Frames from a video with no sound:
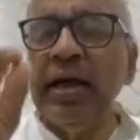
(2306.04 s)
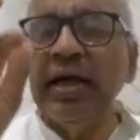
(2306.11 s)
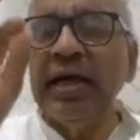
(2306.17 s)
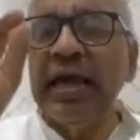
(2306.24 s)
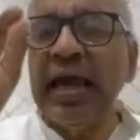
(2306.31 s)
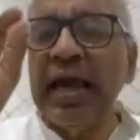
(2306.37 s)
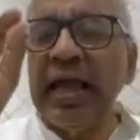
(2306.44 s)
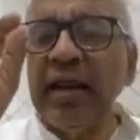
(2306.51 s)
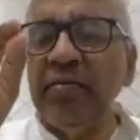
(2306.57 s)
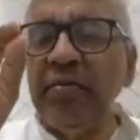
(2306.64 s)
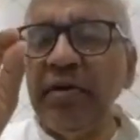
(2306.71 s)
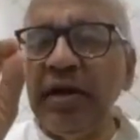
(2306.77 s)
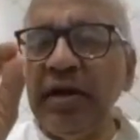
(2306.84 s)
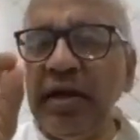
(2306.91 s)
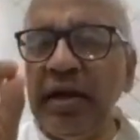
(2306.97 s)
can
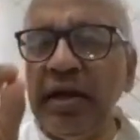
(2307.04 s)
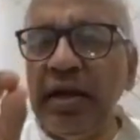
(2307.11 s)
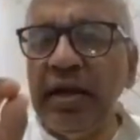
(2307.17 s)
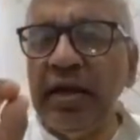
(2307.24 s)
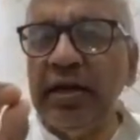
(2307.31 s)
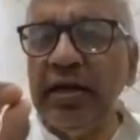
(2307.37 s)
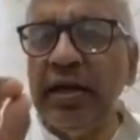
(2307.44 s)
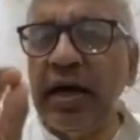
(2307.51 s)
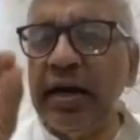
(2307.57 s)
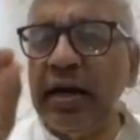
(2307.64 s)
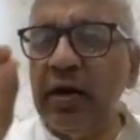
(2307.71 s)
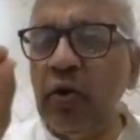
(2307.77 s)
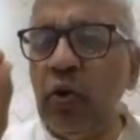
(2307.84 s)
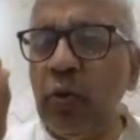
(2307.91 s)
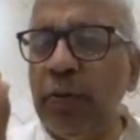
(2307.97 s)
be done
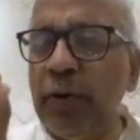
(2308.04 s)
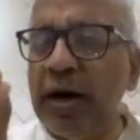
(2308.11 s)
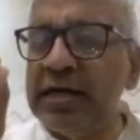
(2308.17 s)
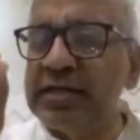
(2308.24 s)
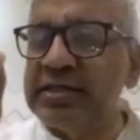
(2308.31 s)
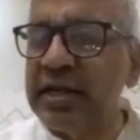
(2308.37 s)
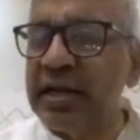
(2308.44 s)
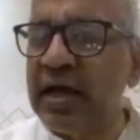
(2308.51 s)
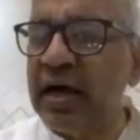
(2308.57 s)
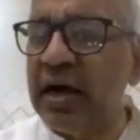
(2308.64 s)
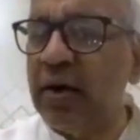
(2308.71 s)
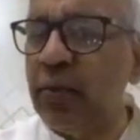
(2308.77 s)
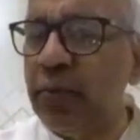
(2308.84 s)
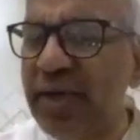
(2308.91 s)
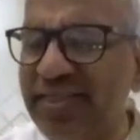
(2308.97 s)

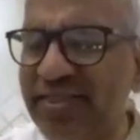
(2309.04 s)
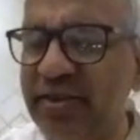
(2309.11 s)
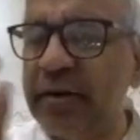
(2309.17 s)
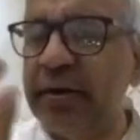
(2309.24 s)
upasana with.